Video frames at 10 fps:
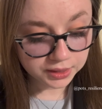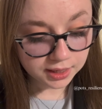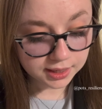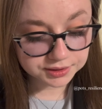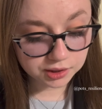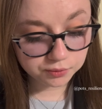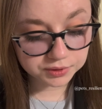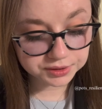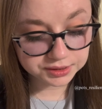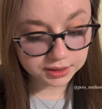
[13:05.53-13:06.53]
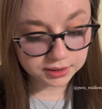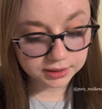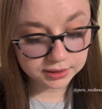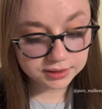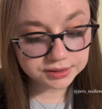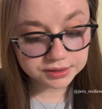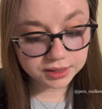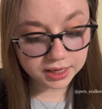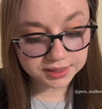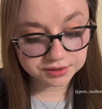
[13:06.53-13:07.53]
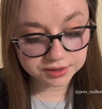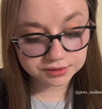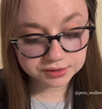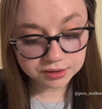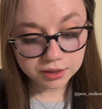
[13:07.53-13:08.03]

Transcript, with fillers: as I once did. In these cases,